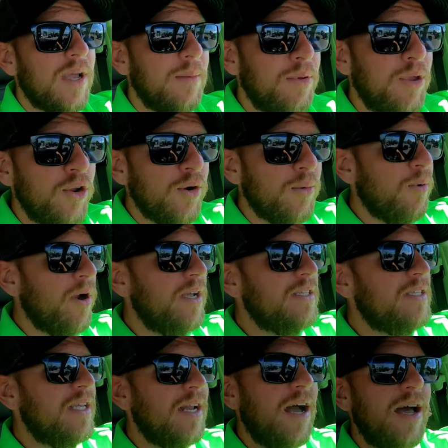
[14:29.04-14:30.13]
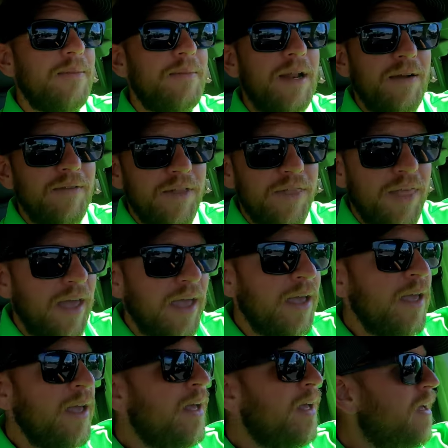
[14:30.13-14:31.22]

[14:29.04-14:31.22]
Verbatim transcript: the computer pricing on them and everything